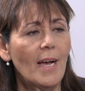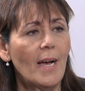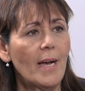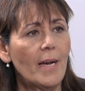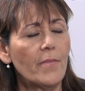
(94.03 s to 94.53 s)

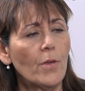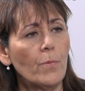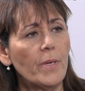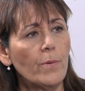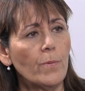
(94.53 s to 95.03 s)
No,
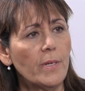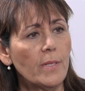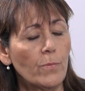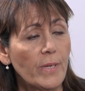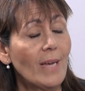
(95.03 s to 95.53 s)

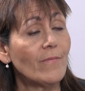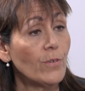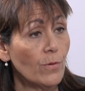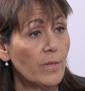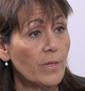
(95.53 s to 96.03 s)
we have
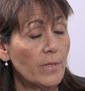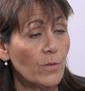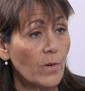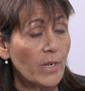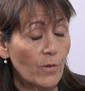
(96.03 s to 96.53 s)

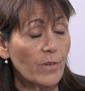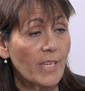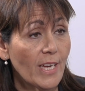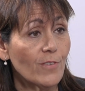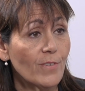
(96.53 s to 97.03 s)
a Nordic
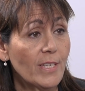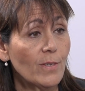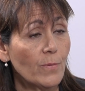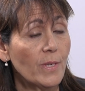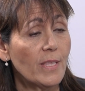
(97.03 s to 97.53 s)
country
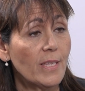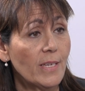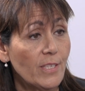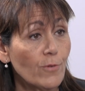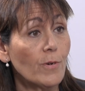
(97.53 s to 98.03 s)
with
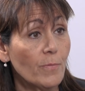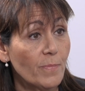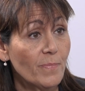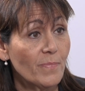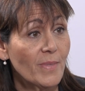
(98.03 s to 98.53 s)
euro.
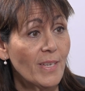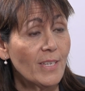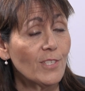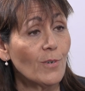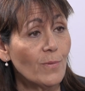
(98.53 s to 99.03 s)

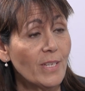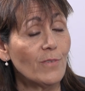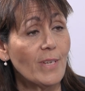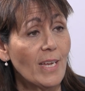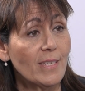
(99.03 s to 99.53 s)
So
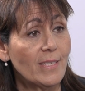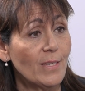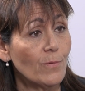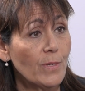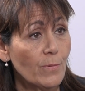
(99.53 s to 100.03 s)
in
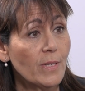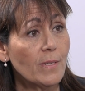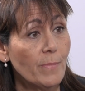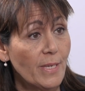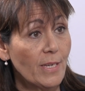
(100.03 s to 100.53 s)
reality, we
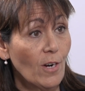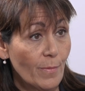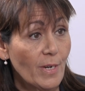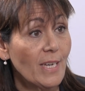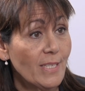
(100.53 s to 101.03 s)
will be
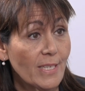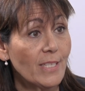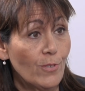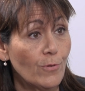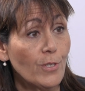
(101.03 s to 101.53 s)
harmonizing
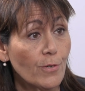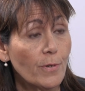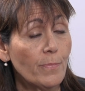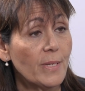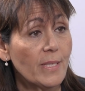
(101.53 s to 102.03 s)
it to
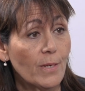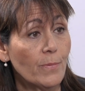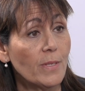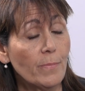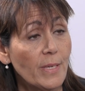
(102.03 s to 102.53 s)
Europe, and there
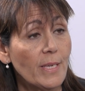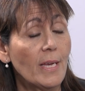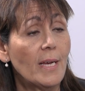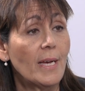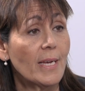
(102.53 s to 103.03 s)
will be
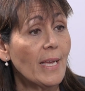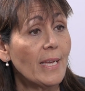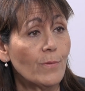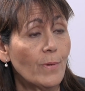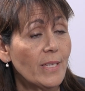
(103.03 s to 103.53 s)
a
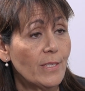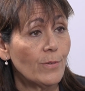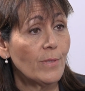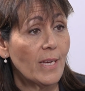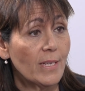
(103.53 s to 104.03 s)
gateway
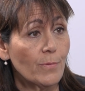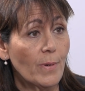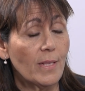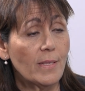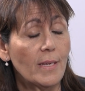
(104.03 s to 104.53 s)
to that as
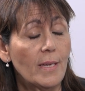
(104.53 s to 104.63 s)
well.